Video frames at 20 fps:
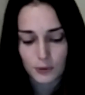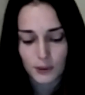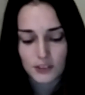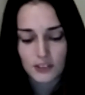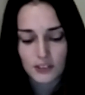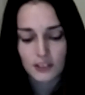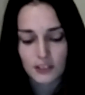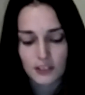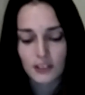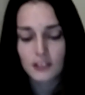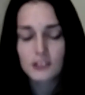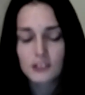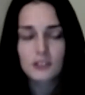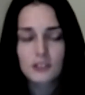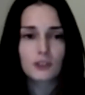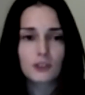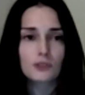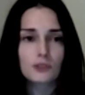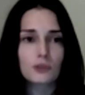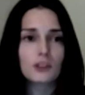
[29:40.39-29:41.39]
So it's
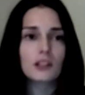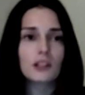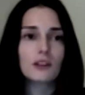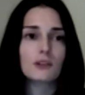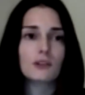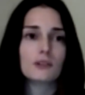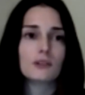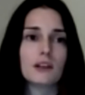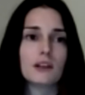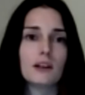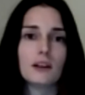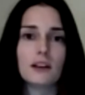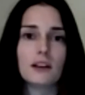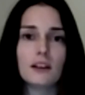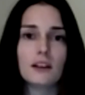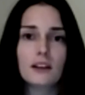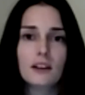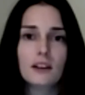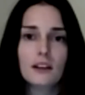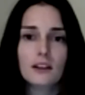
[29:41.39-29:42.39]
really good when I
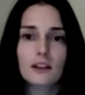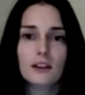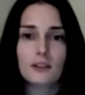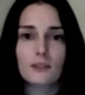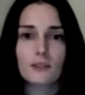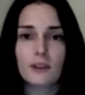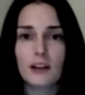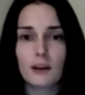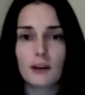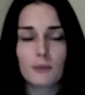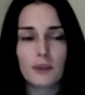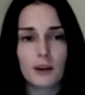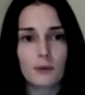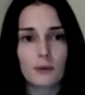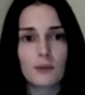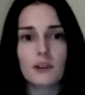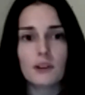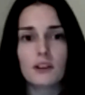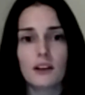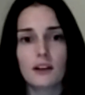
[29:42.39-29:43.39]
went up there with